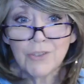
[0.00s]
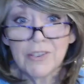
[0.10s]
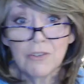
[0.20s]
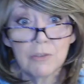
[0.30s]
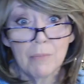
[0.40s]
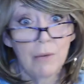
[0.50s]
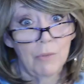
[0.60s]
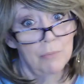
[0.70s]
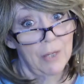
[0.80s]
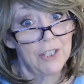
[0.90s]
So I throw them
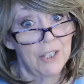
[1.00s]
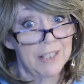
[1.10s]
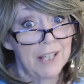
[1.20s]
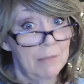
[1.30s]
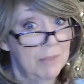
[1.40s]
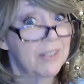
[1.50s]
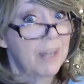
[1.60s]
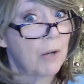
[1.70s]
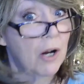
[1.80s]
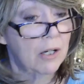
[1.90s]
out one branch at a time
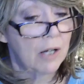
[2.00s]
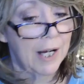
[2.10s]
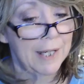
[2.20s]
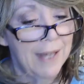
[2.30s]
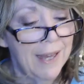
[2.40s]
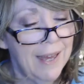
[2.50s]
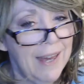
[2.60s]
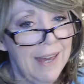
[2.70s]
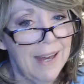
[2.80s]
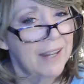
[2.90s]
until they were all gone.
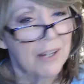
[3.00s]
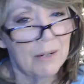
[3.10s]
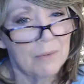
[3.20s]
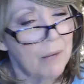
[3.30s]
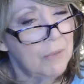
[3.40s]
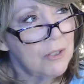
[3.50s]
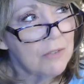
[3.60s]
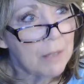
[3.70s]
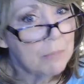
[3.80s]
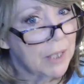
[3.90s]
And I thought, well, I
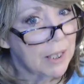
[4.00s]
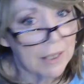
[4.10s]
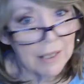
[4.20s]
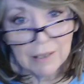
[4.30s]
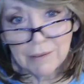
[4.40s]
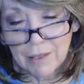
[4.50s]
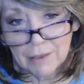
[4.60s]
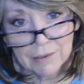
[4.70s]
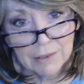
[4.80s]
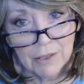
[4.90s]
wonder if I put anything in
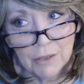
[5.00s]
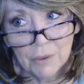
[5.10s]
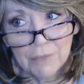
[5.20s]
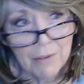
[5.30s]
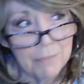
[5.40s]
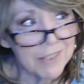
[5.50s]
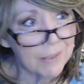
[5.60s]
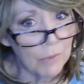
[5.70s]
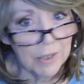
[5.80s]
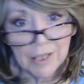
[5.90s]
there. You know, if I'm
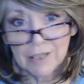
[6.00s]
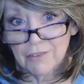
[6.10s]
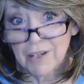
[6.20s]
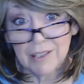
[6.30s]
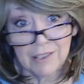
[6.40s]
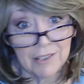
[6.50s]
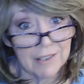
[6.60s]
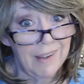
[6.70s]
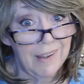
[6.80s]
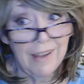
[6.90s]
missing one nutcracker,
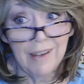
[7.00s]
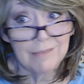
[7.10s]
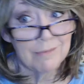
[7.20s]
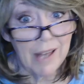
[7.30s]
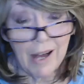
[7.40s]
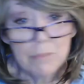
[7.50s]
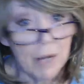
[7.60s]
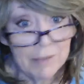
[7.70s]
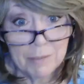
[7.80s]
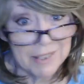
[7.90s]
rocker, I'm
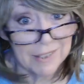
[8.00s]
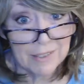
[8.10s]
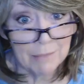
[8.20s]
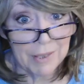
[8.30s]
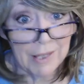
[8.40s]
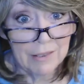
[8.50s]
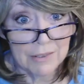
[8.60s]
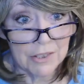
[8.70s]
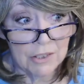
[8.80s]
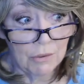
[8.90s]
probably missing something
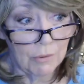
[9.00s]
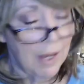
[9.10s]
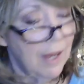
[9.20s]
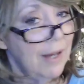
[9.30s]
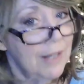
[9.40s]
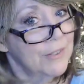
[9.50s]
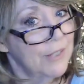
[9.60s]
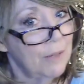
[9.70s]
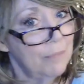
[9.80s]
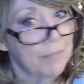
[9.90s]
else too.
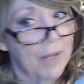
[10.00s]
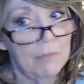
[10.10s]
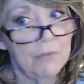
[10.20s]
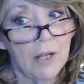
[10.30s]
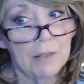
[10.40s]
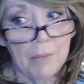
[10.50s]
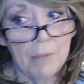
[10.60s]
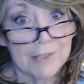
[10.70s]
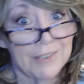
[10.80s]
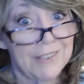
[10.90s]
So I moved all the
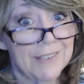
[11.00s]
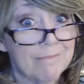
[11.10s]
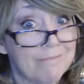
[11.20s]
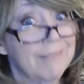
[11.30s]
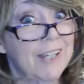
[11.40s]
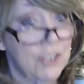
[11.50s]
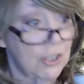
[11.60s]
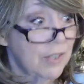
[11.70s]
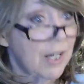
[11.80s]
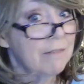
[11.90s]
boxes, and
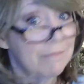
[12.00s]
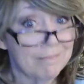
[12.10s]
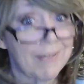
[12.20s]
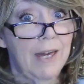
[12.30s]
sure enough,